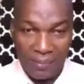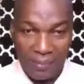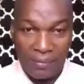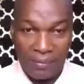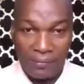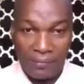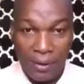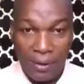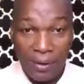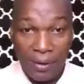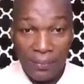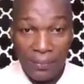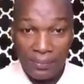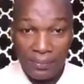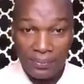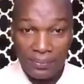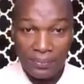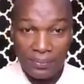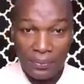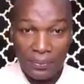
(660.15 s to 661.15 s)
4,
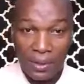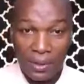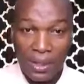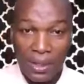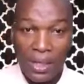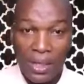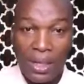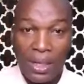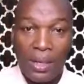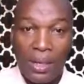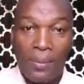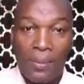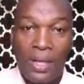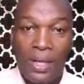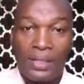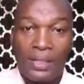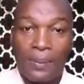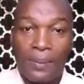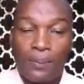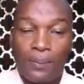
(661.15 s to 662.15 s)

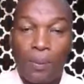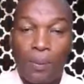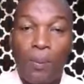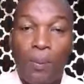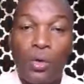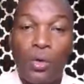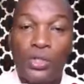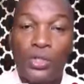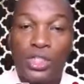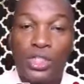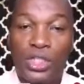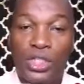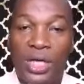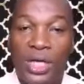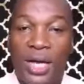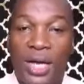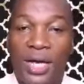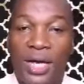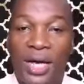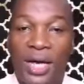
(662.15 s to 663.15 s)
it promotes
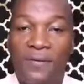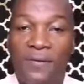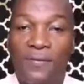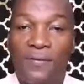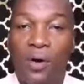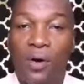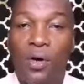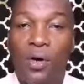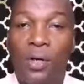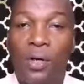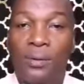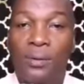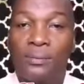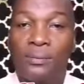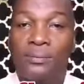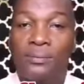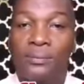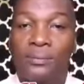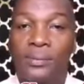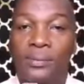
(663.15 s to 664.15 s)
lifelong
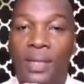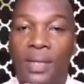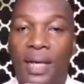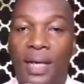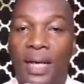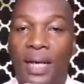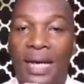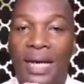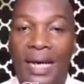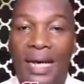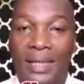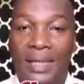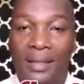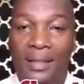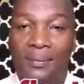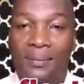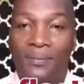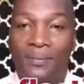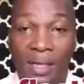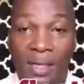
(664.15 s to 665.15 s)

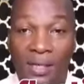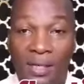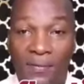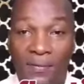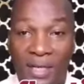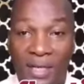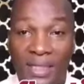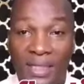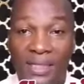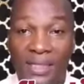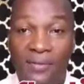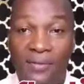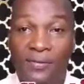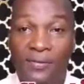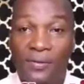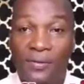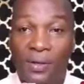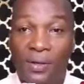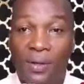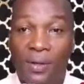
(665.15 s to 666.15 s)
learning. Reflective
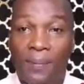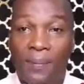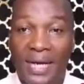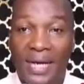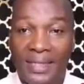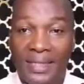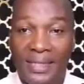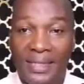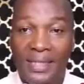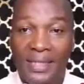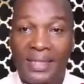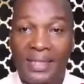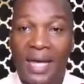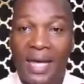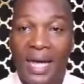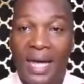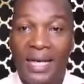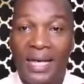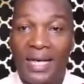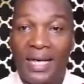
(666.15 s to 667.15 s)
practice
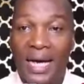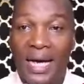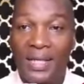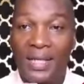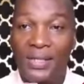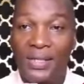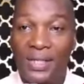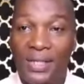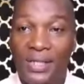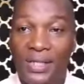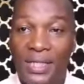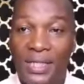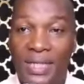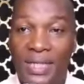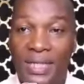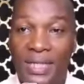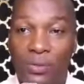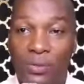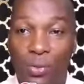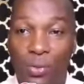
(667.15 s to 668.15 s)
encourages
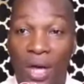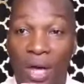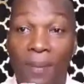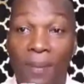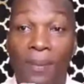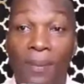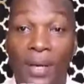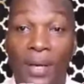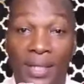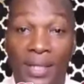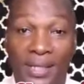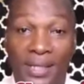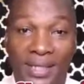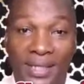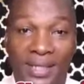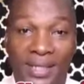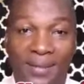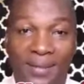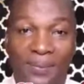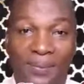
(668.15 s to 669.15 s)
teachers to
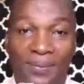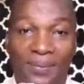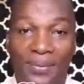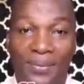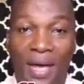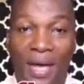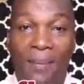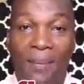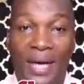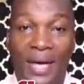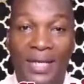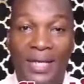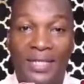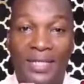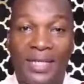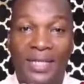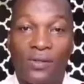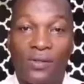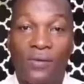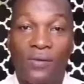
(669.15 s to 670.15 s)
embrace a
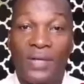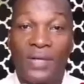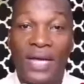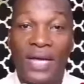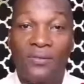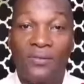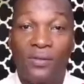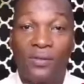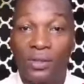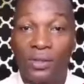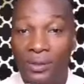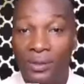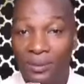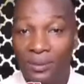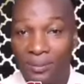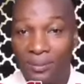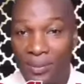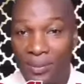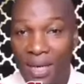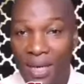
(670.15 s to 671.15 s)
mindset of lifelong
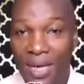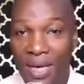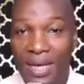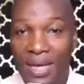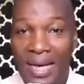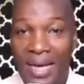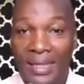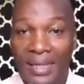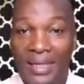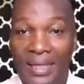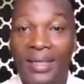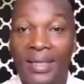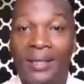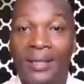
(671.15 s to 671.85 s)
learning,